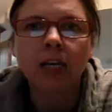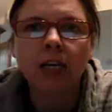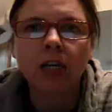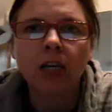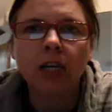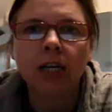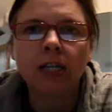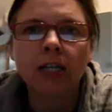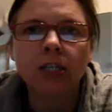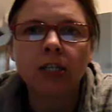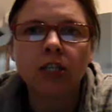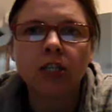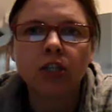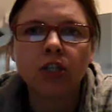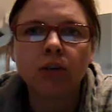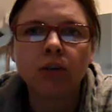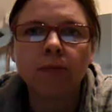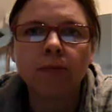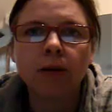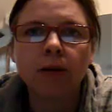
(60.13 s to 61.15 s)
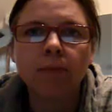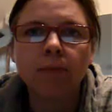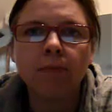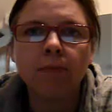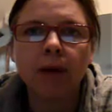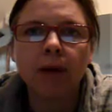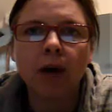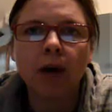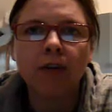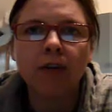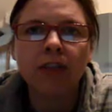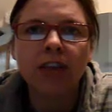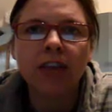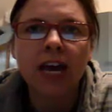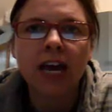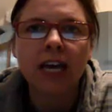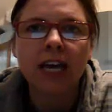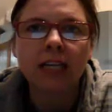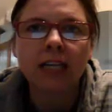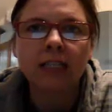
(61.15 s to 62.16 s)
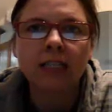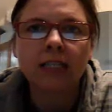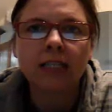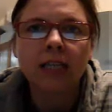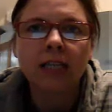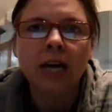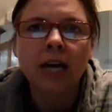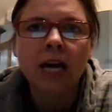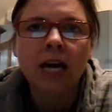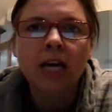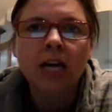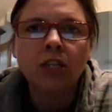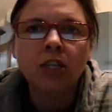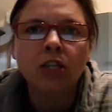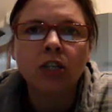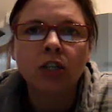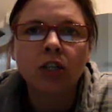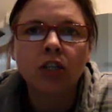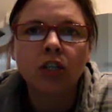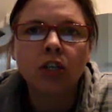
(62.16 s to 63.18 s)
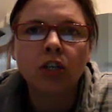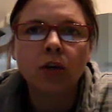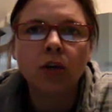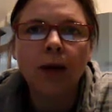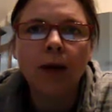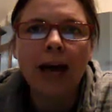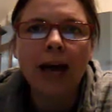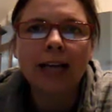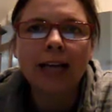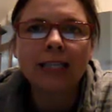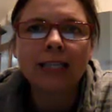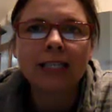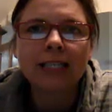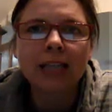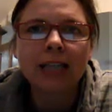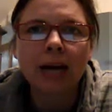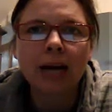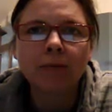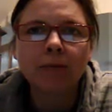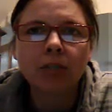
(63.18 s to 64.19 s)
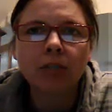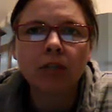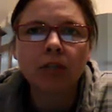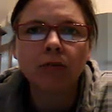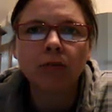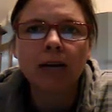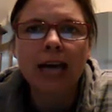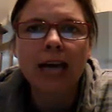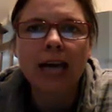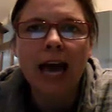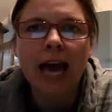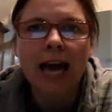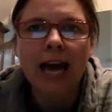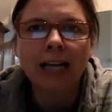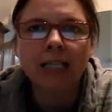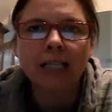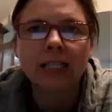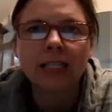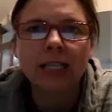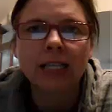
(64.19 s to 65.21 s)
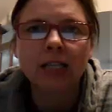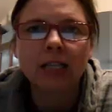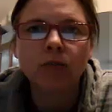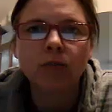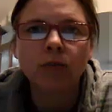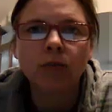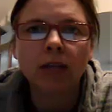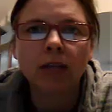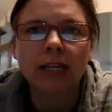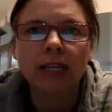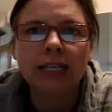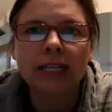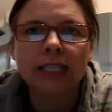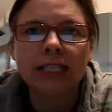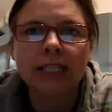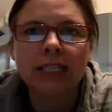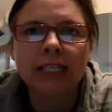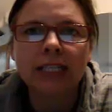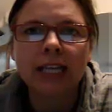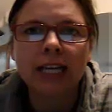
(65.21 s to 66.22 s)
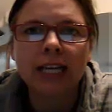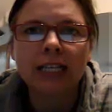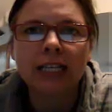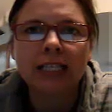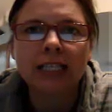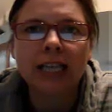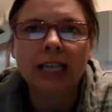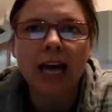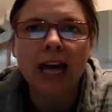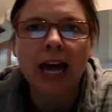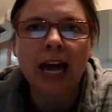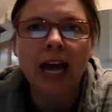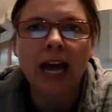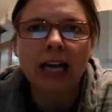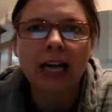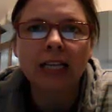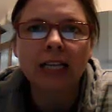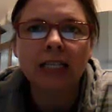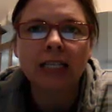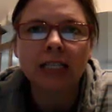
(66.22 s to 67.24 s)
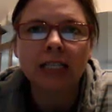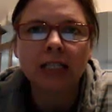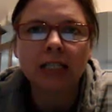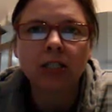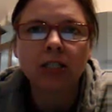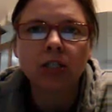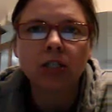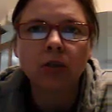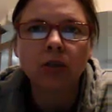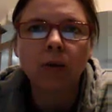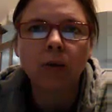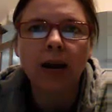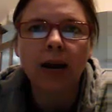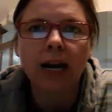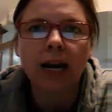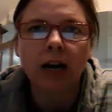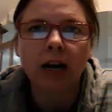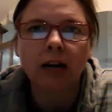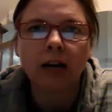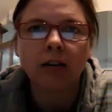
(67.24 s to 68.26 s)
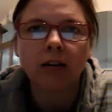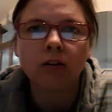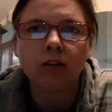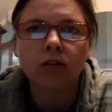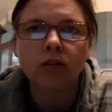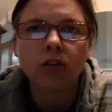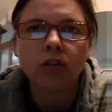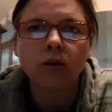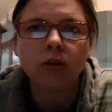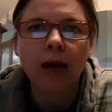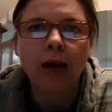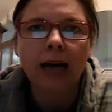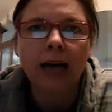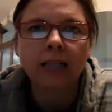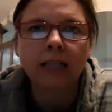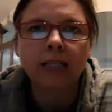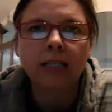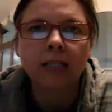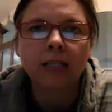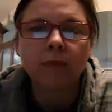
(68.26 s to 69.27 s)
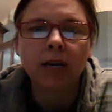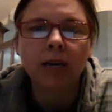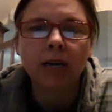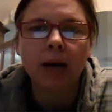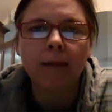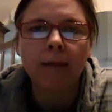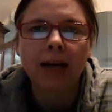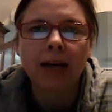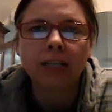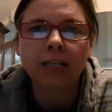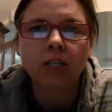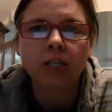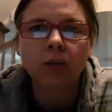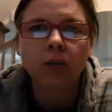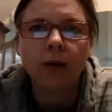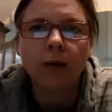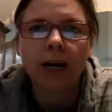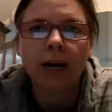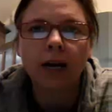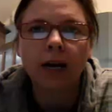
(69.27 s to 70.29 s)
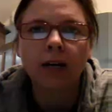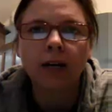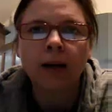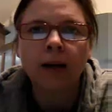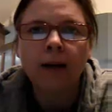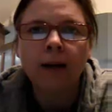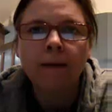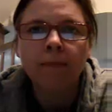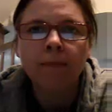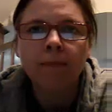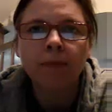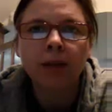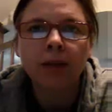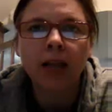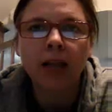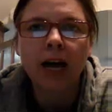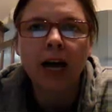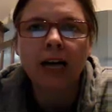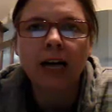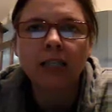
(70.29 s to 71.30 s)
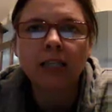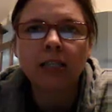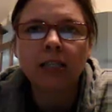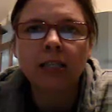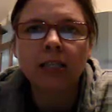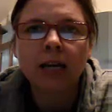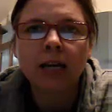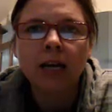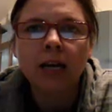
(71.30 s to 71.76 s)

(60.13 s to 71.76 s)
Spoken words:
you're going to distribute both things. So 2x times 3x is really 6x squared. Those two x's become x squared, plus